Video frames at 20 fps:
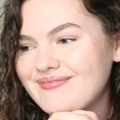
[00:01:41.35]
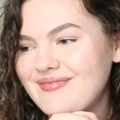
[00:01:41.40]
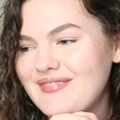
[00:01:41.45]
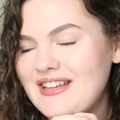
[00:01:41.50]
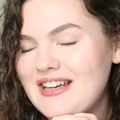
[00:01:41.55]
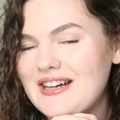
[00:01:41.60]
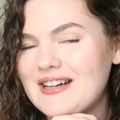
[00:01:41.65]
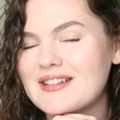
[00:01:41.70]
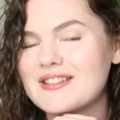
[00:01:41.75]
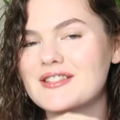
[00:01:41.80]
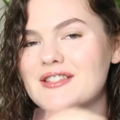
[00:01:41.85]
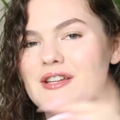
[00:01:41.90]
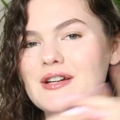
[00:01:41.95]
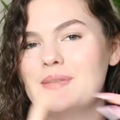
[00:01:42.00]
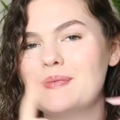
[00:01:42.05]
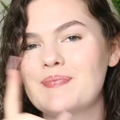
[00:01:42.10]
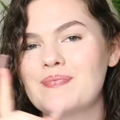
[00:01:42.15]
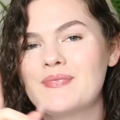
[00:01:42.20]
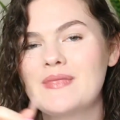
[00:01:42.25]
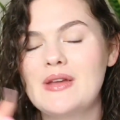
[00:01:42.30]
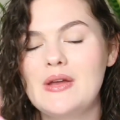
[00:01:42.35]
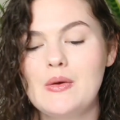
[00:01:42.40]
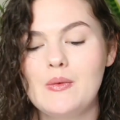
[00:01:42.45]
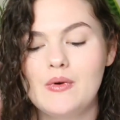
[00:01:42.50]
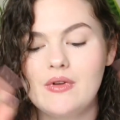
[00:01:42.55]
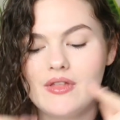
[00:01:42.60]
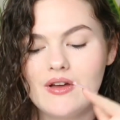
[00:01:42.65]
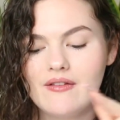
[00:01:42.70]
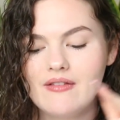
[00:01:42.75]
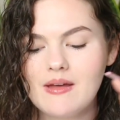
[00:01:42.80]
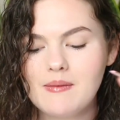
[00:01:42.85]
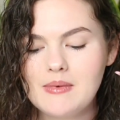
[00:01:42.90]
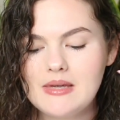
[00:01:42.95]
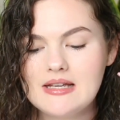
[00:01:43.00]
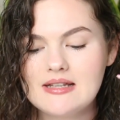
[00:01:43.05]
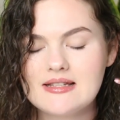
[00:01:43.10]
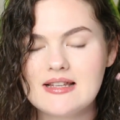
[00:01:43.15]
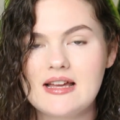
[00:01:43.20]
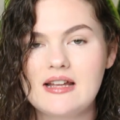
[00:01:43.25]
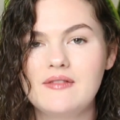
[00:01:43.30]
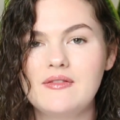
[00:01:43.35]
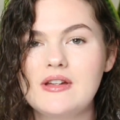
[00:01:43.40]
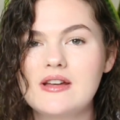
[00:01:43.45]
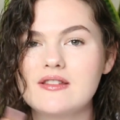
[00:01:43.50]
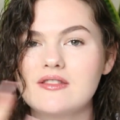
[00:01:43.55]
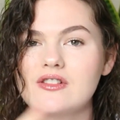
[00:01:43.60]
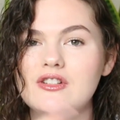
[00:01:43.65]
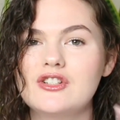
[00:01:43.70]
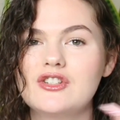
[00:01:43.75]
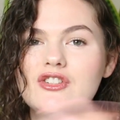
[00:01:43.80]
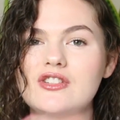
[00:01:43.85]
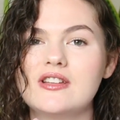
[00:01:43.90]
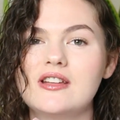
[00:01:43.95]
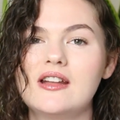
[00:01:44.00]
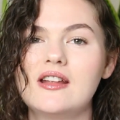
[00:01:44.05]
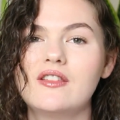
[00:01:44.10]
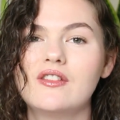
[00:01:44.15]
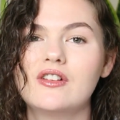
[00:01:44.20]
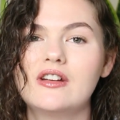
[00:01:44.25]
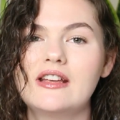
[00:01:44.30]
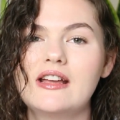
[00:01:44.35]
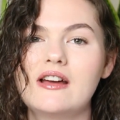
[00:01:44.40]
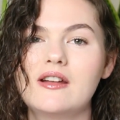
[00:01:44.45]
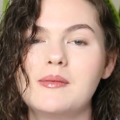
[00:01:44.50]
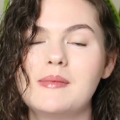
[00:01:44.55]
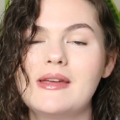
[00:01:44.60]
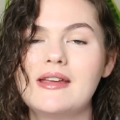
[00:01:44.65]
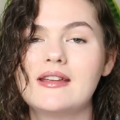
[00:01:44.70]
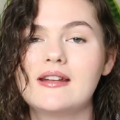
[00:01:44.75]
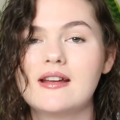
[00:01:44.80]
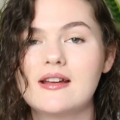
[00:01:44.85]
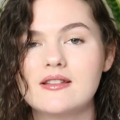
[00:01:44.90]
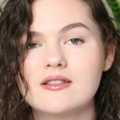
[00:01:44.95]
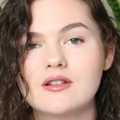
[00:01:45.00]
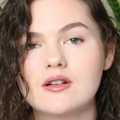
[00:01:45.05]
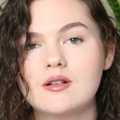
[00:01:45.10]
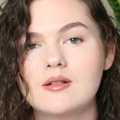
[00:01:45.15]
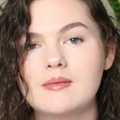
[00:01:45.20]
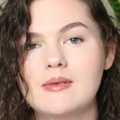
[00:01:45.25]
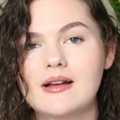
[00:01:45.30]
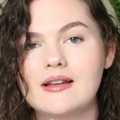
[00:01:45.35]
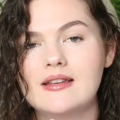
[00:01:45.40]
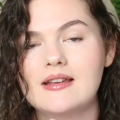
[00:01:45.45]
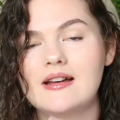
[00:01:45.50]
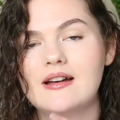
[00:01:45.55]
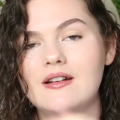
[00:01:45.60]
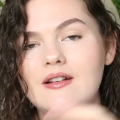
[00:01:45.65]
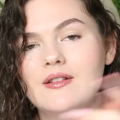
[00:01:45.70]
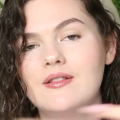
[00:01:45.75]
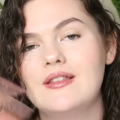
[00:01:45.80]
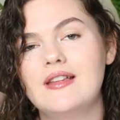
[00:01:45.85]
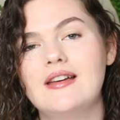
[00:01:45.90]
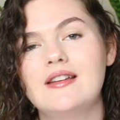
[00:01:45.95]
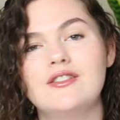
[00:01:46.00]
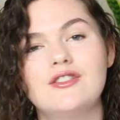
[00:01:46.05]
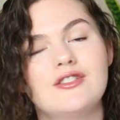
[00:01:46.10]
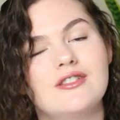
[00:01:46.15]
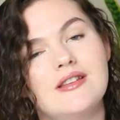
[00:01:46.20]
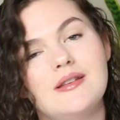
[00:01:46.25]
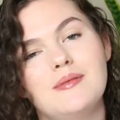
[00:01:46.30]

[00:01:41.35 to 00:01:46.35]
Yeah, so with all that being said, if you guys are interested in learning how to make an iced caramel macchiato, then just